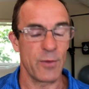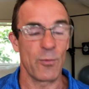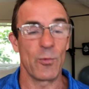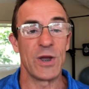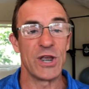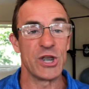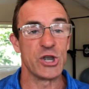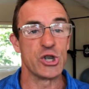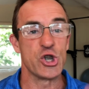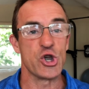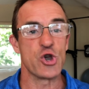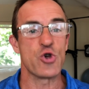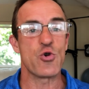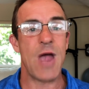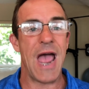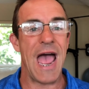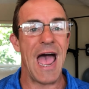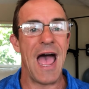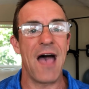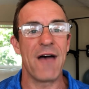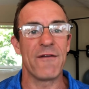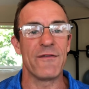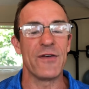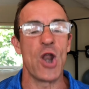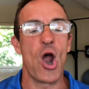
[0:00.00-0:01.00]
We do
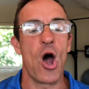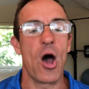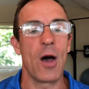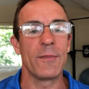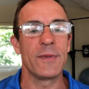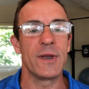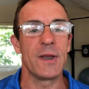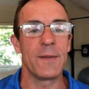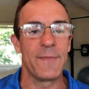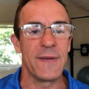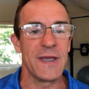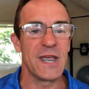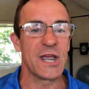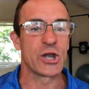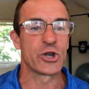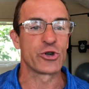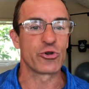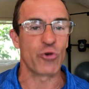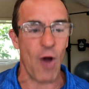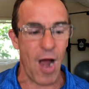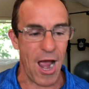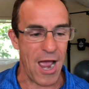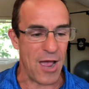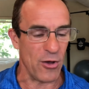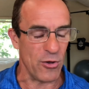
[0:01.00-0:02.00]
have an Omnipeek
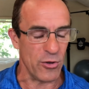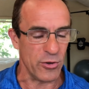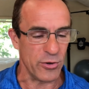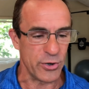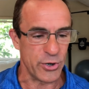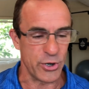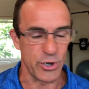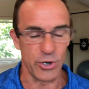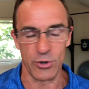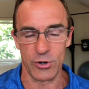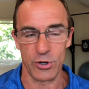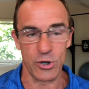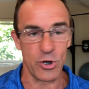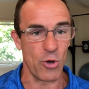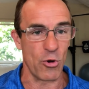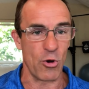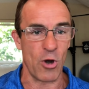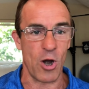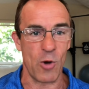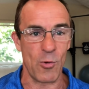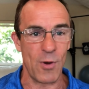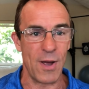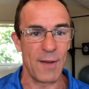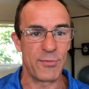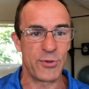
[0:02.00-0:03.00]
trial, so you can go to
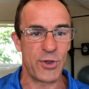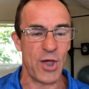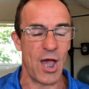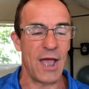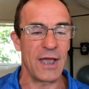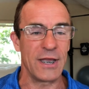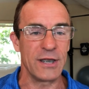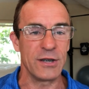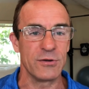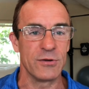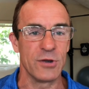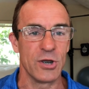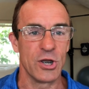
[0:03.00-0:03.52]
our website.